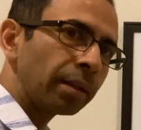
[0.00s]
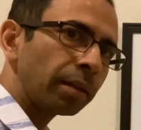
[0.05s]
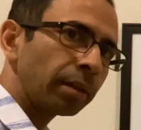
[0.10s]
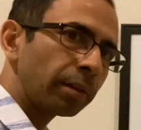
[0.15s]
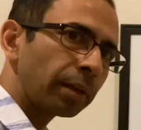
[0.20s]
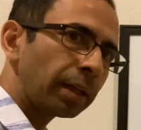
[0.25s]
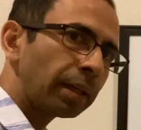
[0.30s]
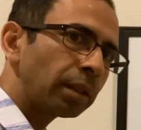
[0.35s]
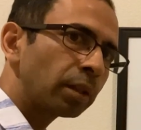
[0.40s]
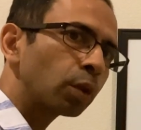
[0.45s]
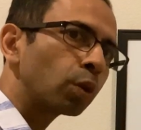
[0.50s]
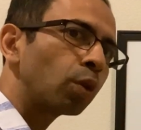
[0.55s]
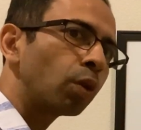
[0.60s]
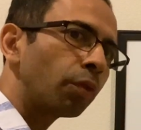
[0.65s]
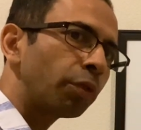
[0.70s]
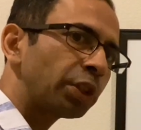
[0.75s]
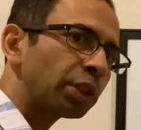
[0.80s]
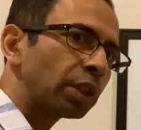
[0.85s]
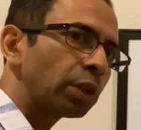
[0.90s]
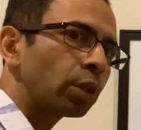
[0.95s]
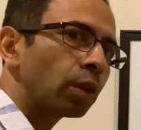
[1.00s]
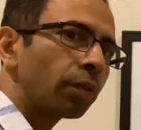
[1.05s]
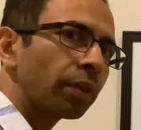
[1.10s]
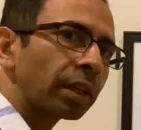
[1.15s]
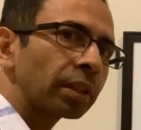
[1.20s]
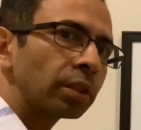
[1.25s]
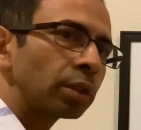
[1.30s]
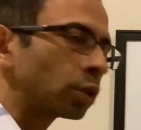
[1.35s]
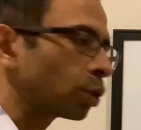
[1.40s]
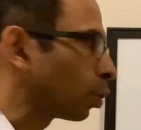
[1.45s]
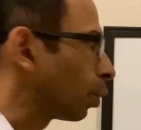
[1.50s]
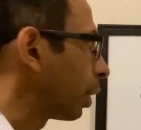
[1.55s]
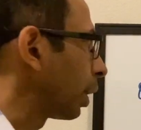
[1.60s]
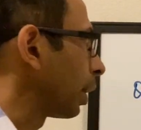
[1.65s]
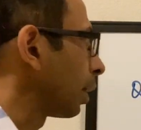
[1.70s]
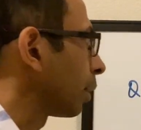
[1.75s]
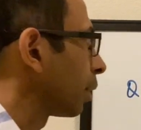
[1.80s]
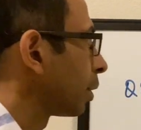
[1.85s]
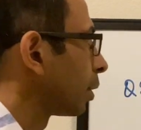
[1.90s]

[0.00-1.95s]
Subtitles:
right? The coefficient of x square.